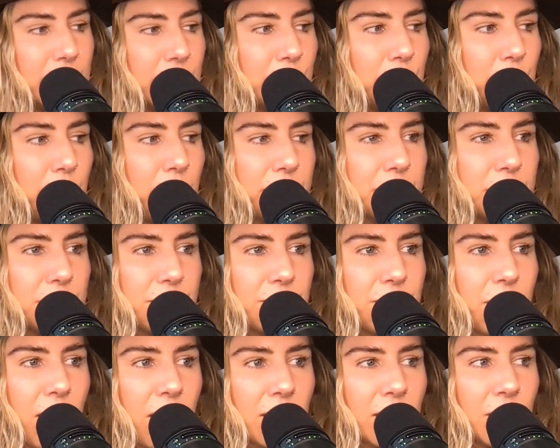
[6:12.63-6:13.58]
You have to
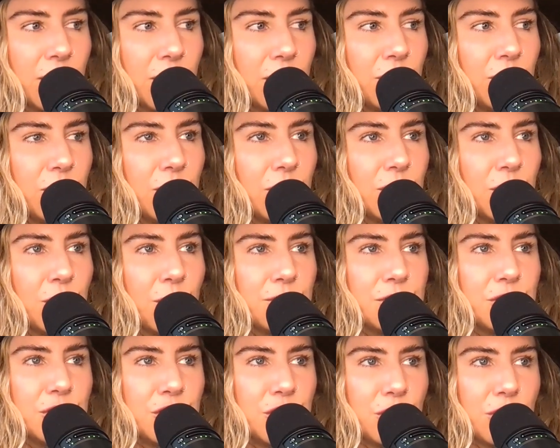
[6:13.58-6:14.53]
follow, you have
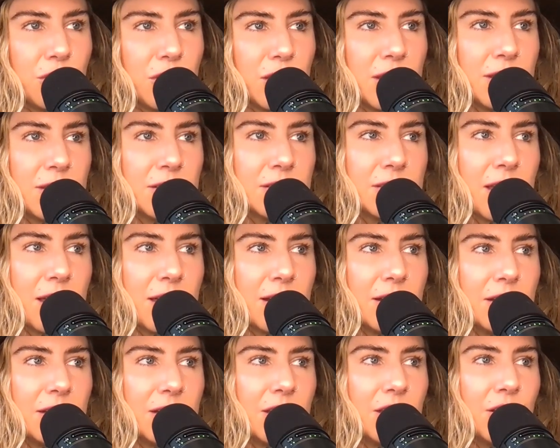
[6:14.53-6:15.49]
to do things
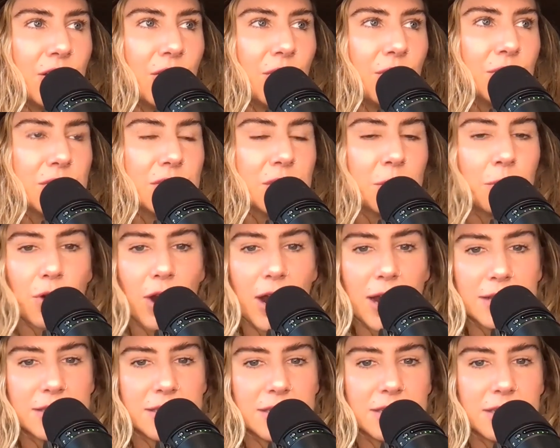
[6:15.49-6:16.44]
that, you know,
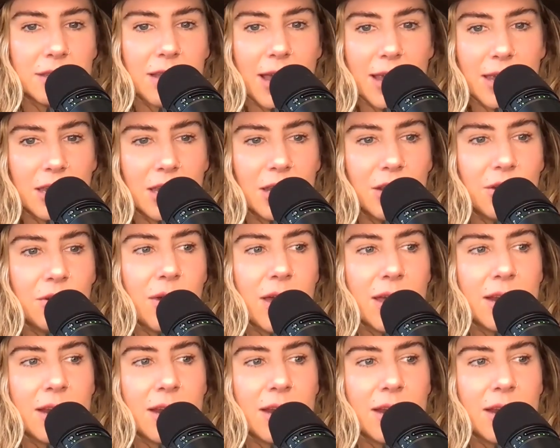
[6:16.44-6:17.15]
surprise and delight you.